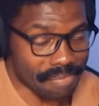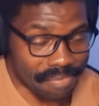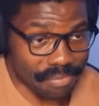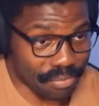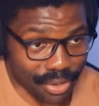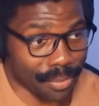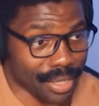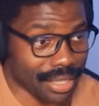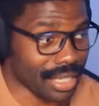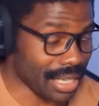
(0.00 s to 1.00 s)

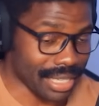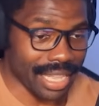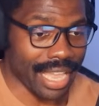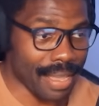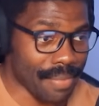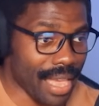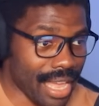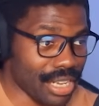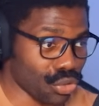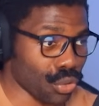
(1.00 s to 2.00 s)
predominantly, name
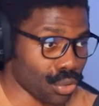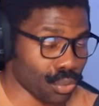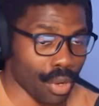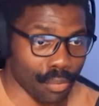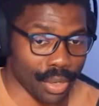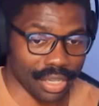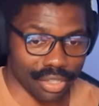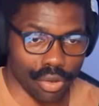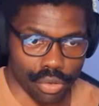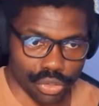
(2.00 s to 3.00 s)
any shows where we
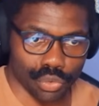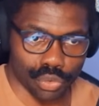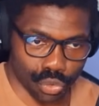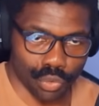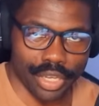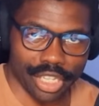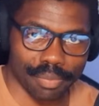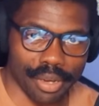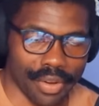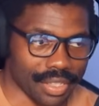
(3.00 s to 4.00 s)
got to truly
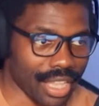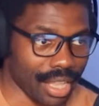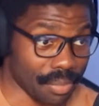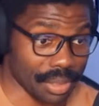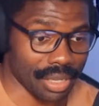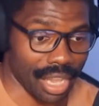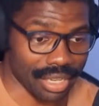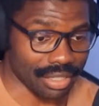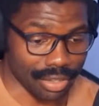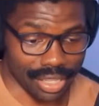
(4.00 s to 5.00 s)
experience that
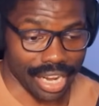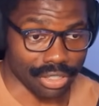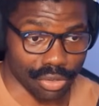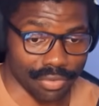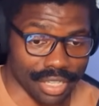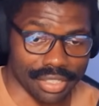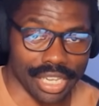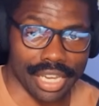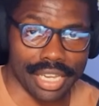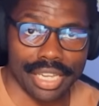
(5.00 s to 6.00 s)
beside the likes of, let's
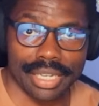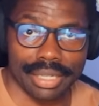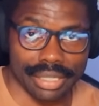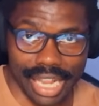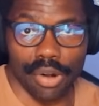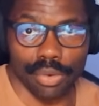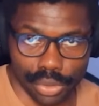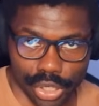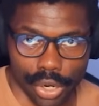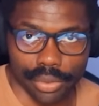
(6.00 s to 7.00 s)
say,
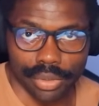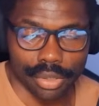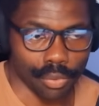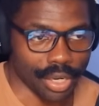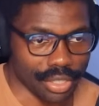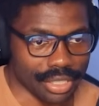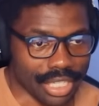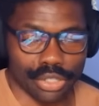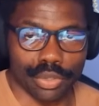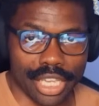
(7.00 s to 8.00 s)
Naruto, where there's
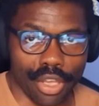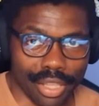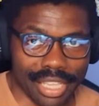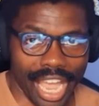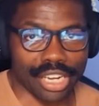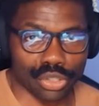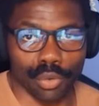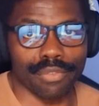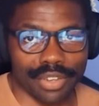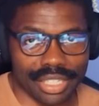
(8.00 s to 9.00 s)
literally an
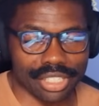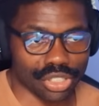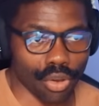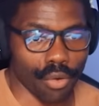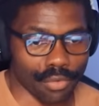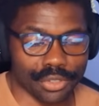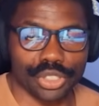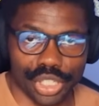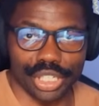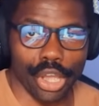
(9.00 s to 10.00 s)
actual village of
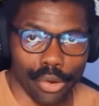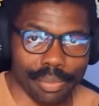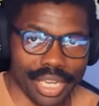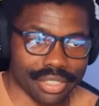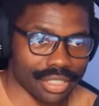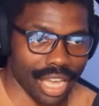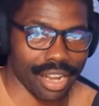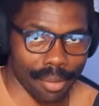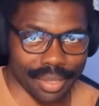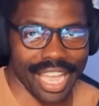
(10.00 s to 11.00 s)
shinobis that
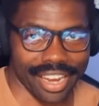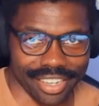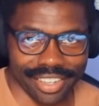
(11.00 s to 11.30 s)
are black.